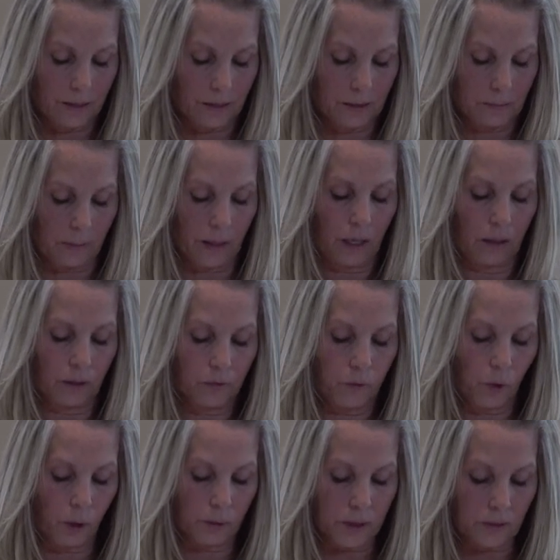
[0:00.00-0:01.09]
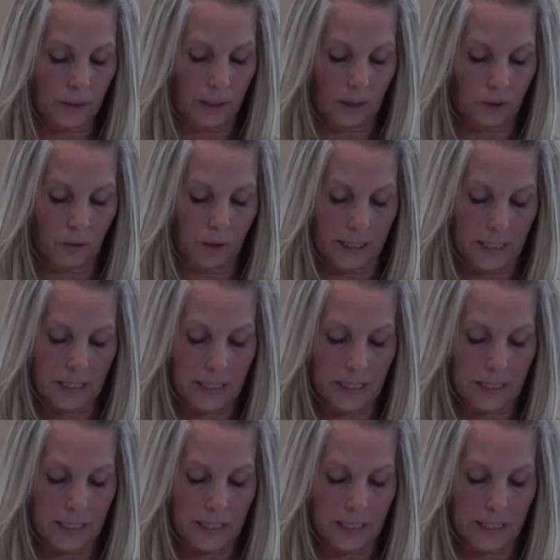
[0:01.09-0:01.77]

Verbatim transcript: But I look forward to that glorious